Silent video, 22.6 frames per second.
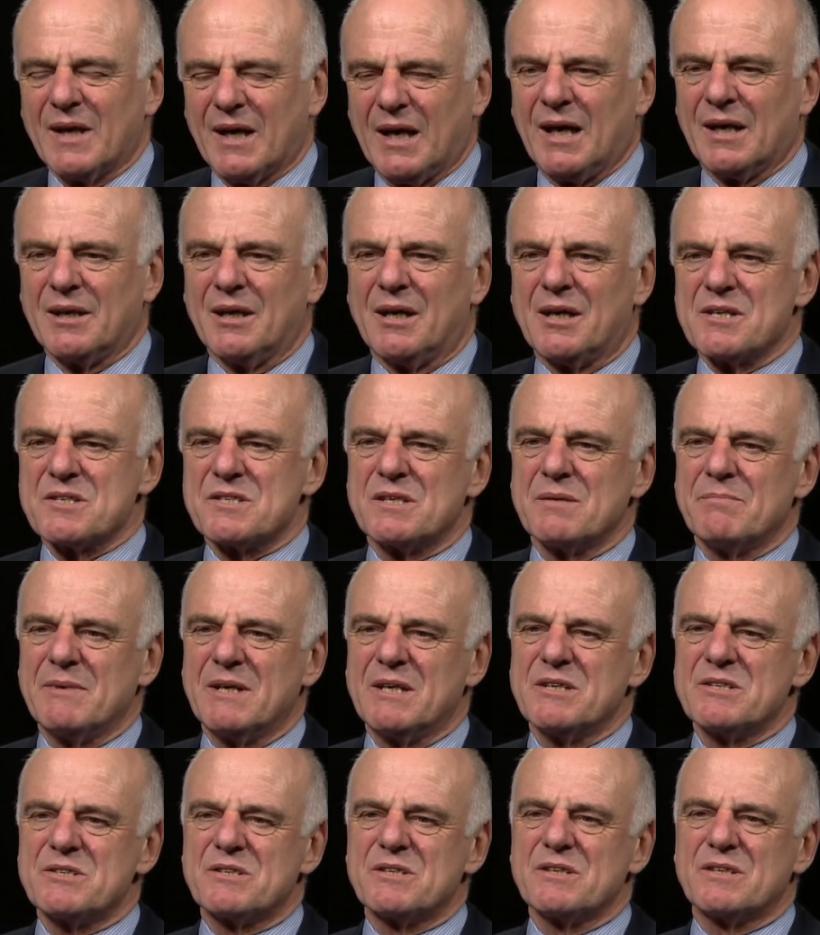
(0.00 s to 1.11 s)
I'd ask the
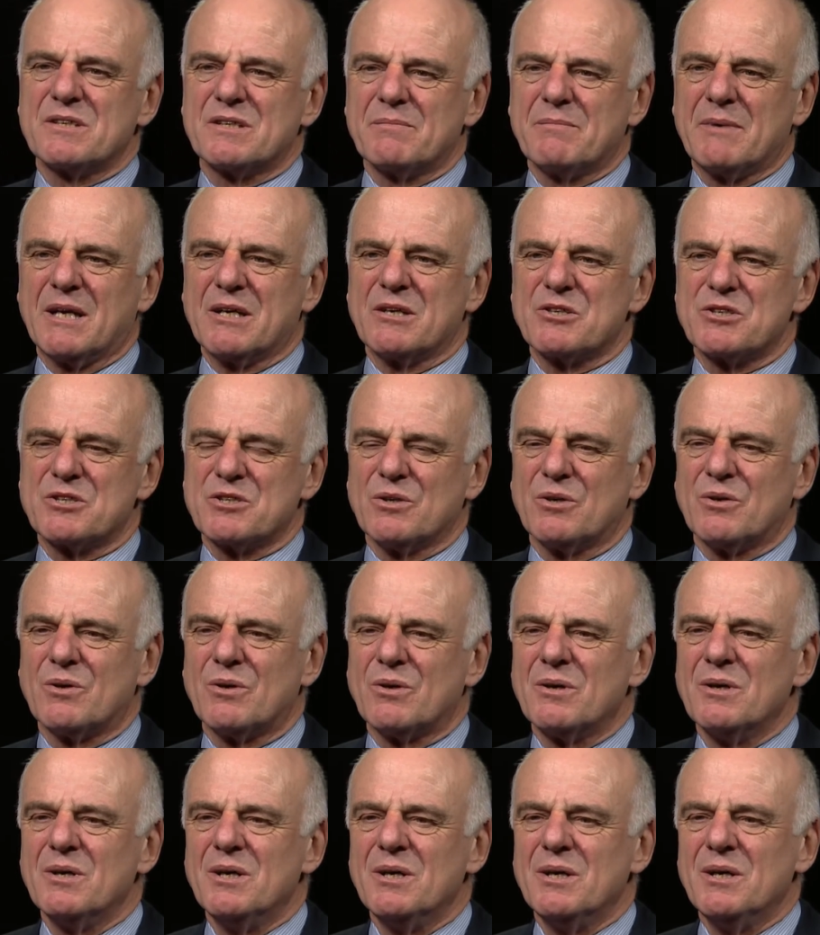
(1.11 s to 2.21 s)
Minister to make
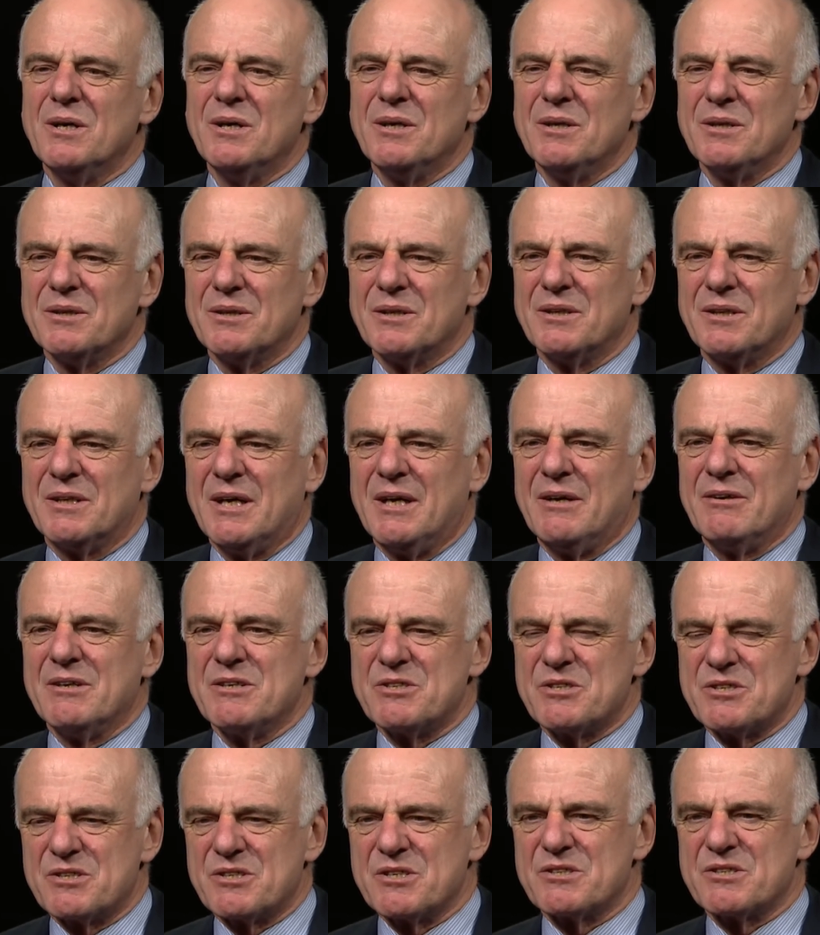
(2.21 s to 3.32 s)
sure that there is
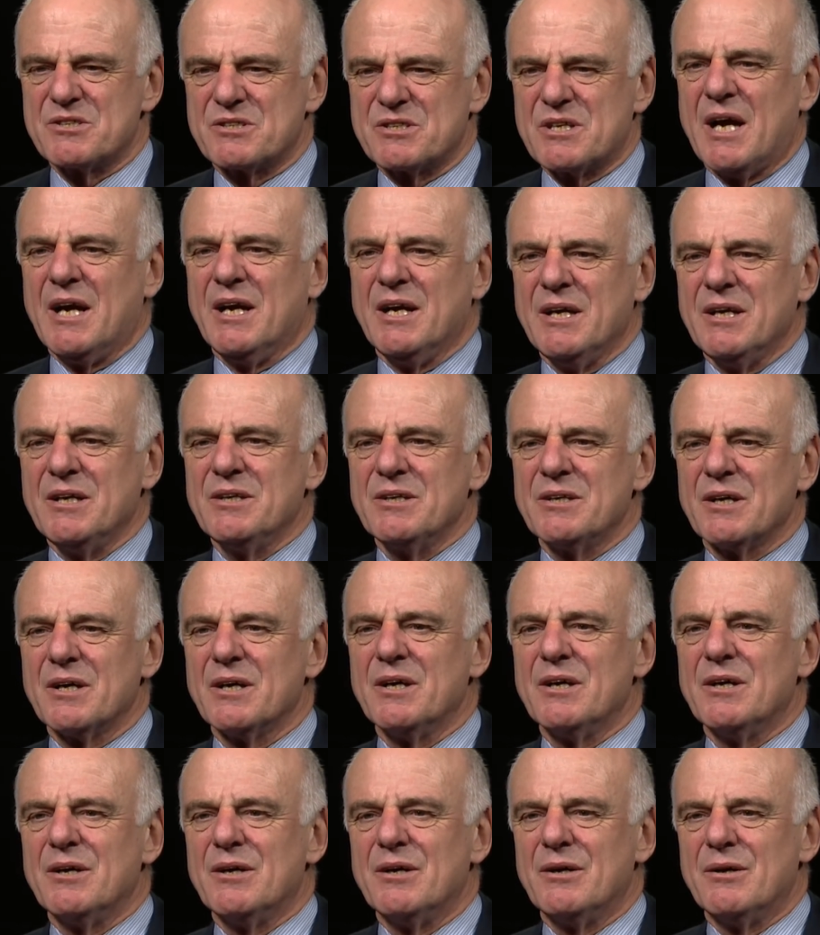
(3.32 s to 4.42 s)
sustained
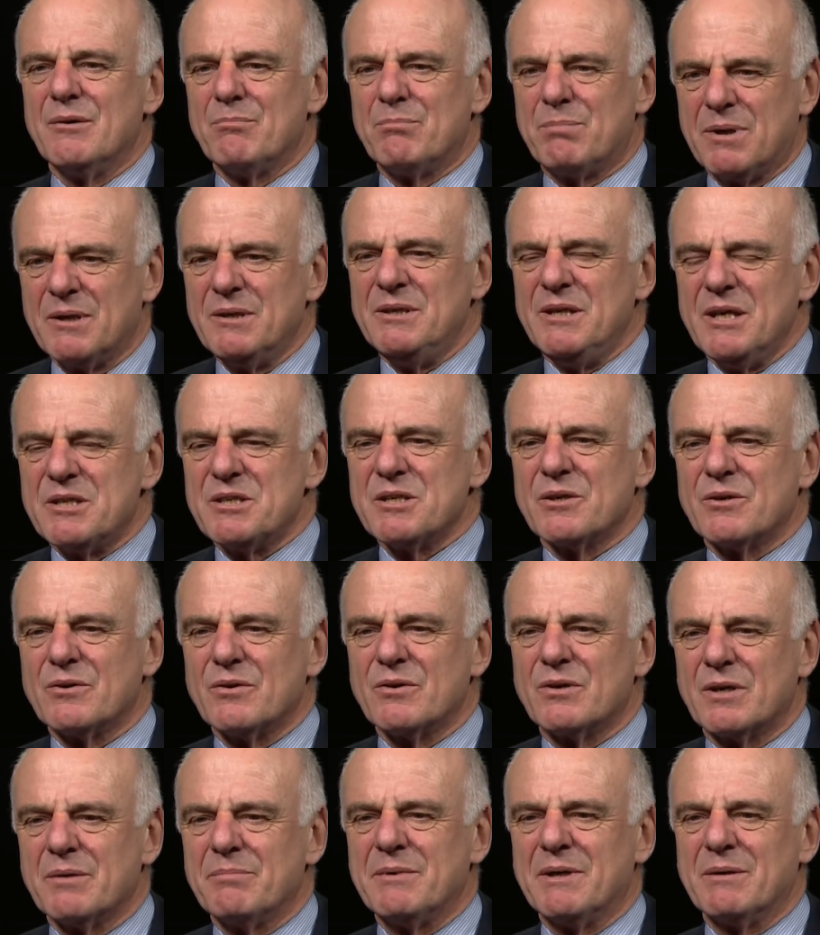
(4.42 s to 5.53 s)
political
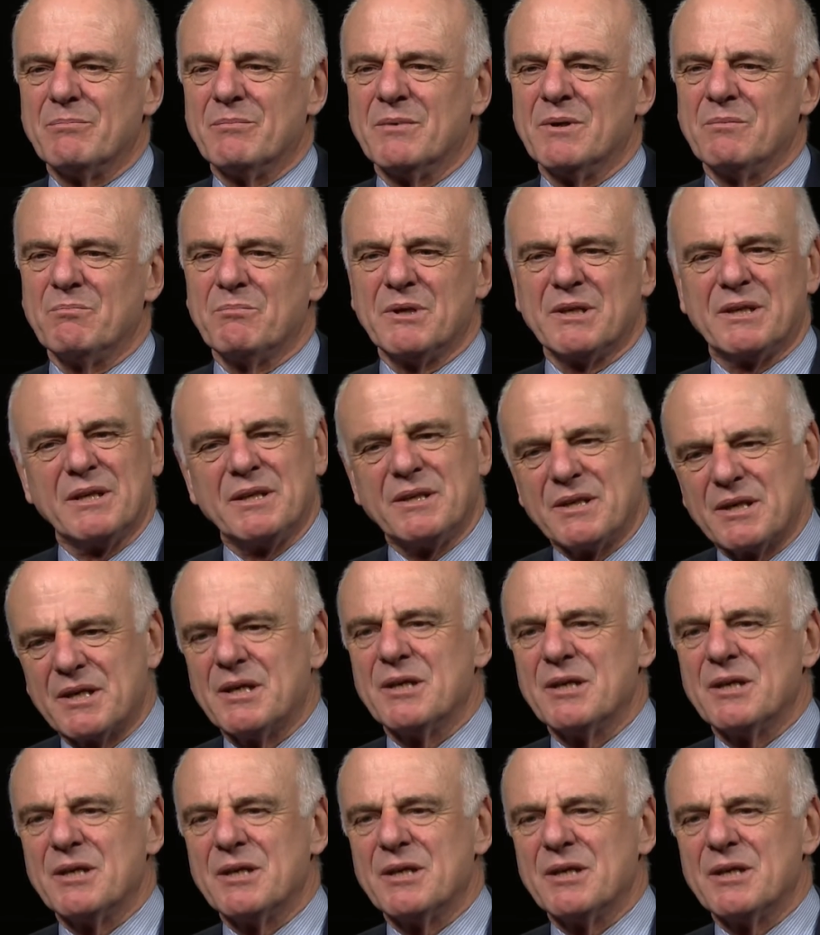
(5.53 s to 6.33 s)
commitment within the